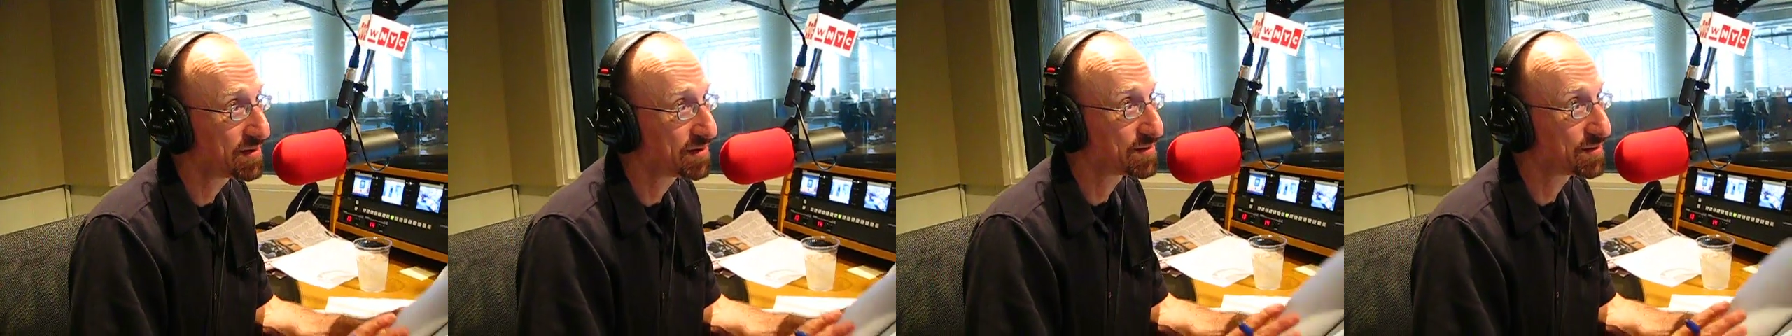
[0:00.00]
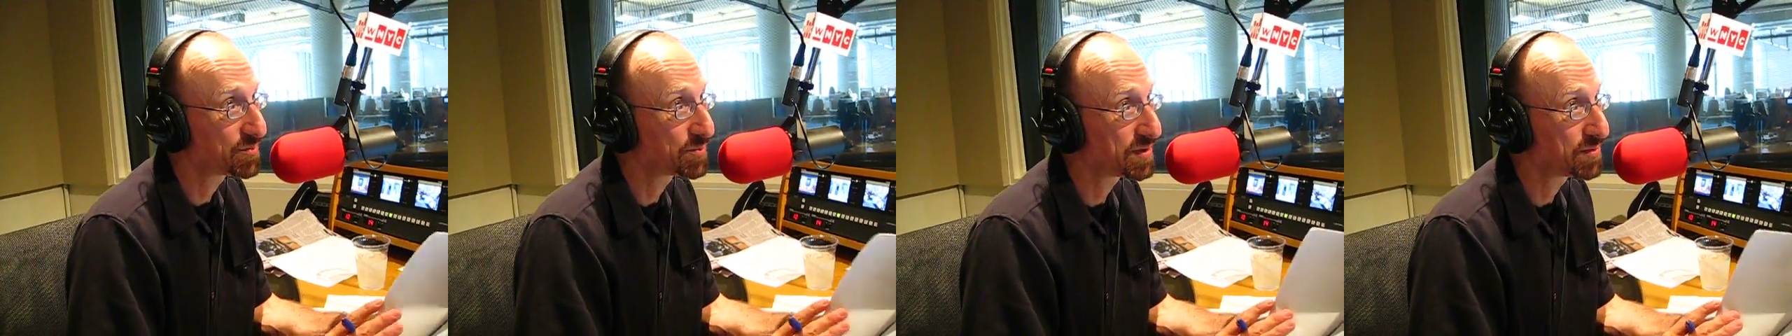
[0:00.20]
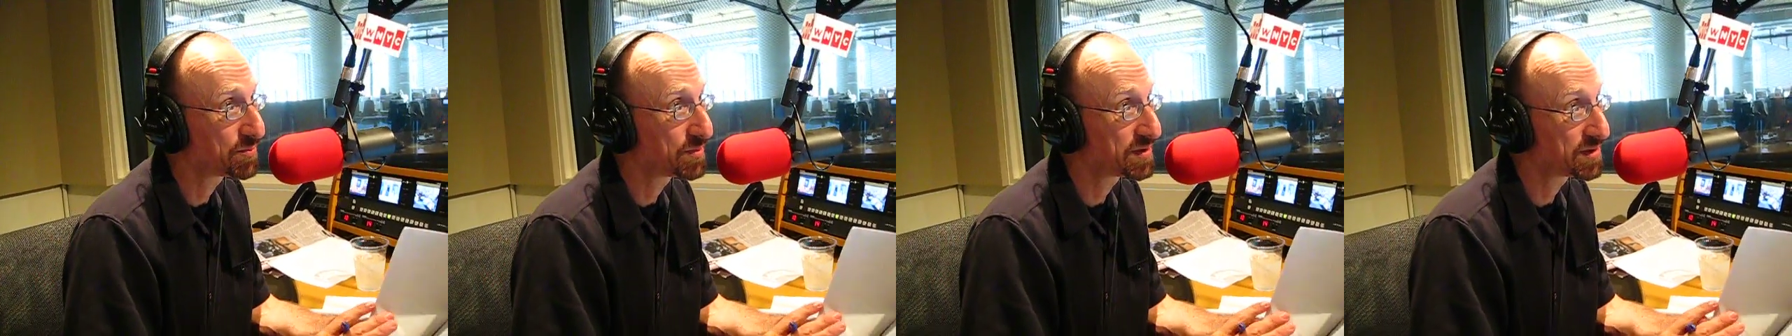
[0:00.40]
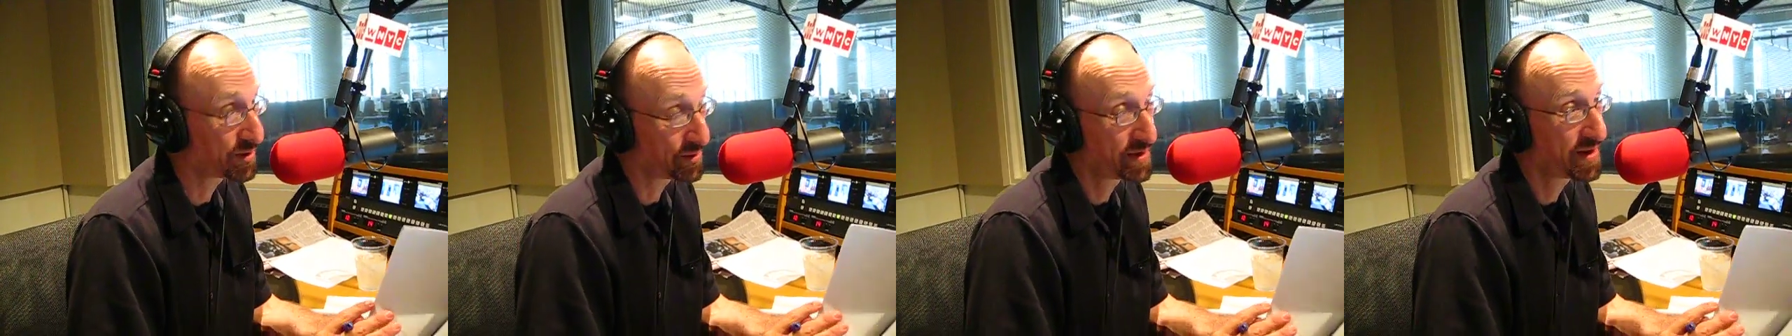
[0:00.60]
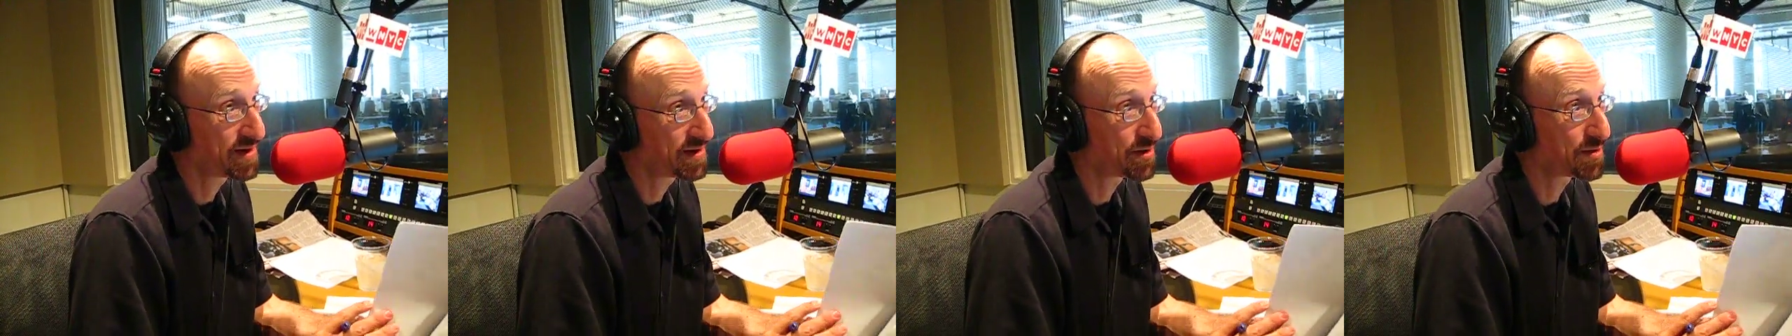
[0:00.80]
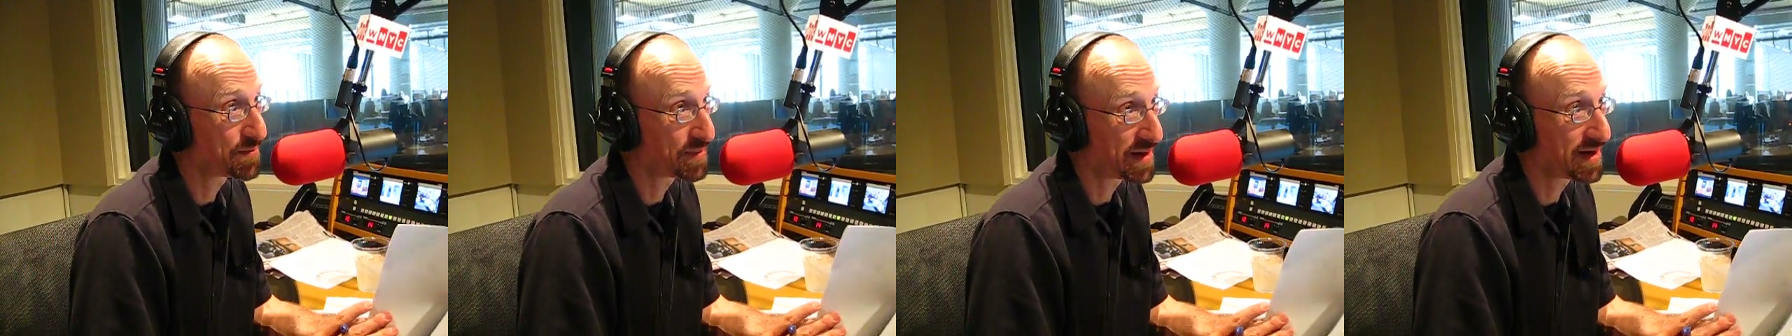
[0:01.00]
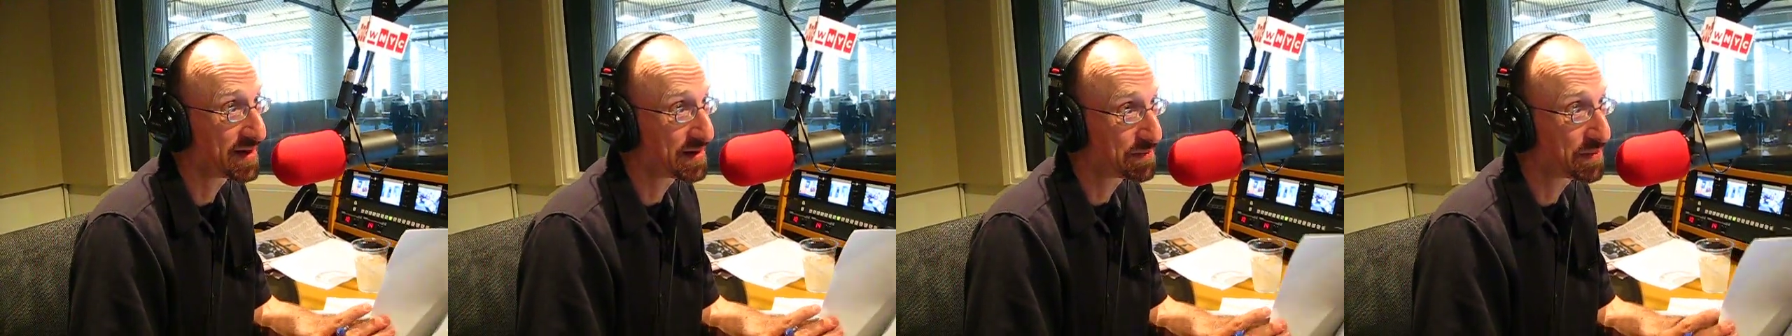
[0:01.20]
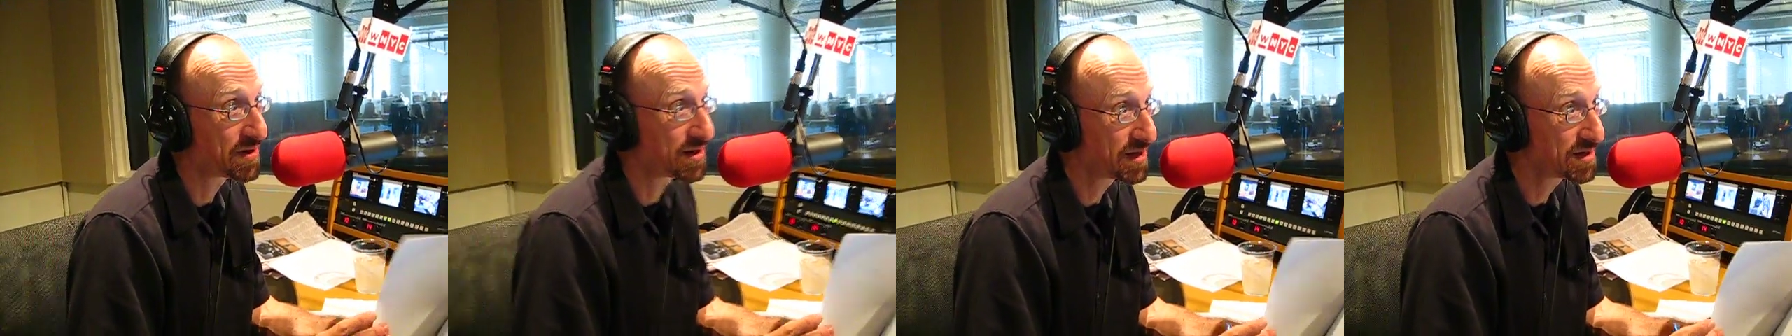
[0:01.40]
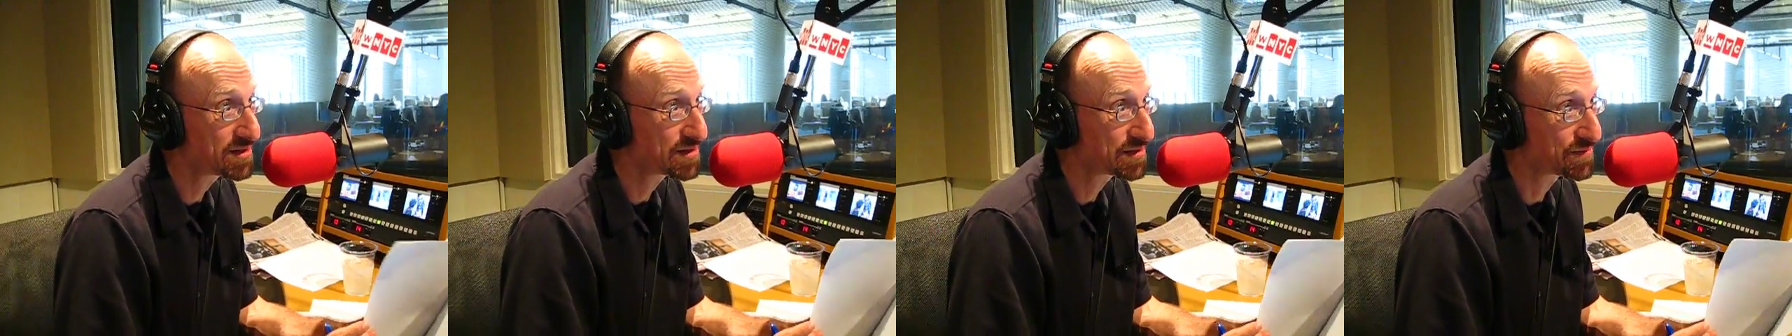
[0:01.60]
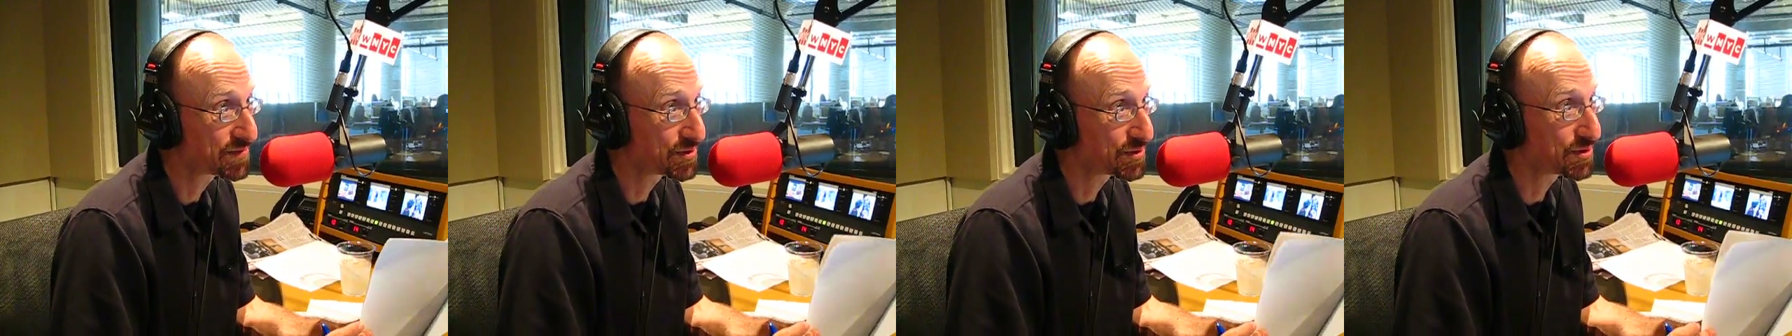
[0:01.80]
we, we donate our body parts
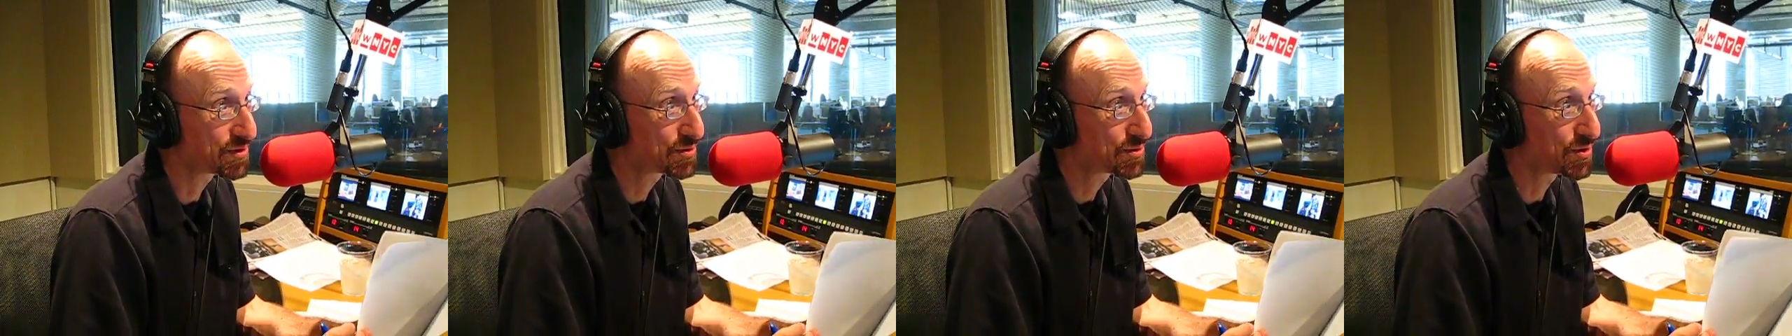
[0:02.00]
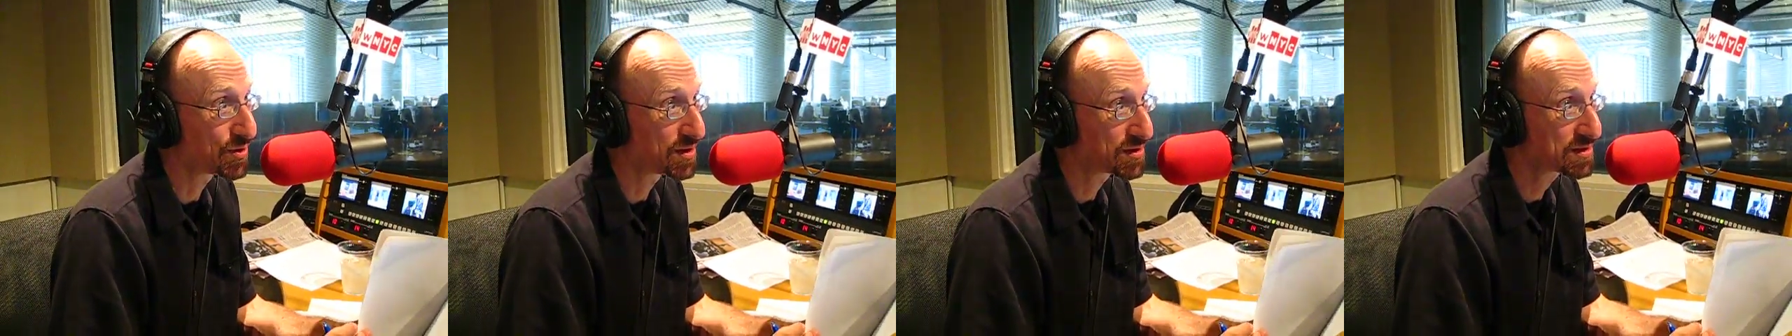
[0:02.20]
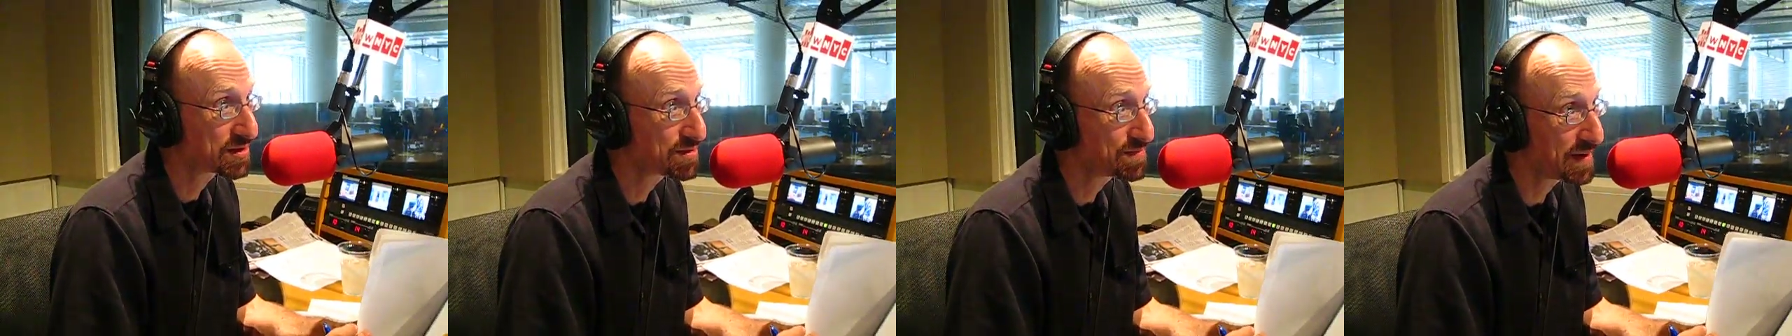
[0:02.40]
for good causes.